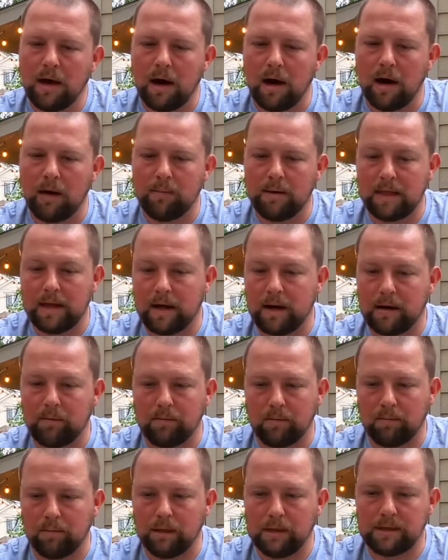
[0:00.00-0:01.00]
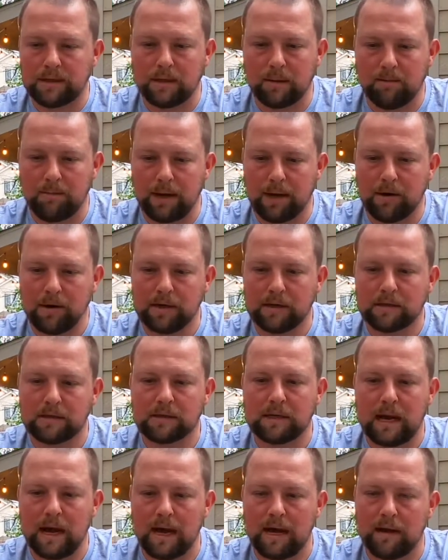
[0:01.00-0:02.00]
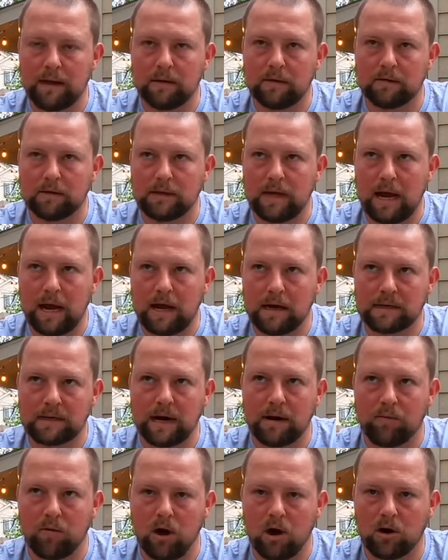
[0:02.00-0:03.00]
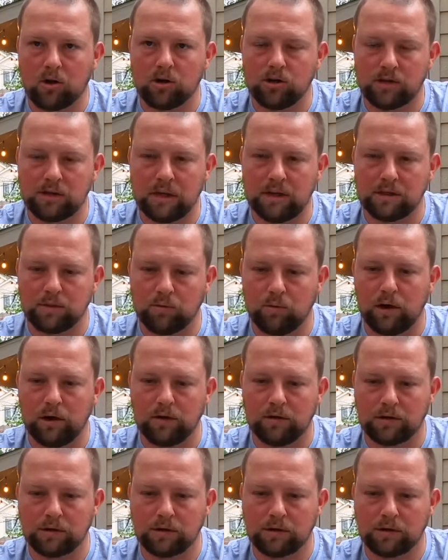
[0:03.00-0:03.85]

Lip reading: And then I replaced the bearings and anti-rockers as well.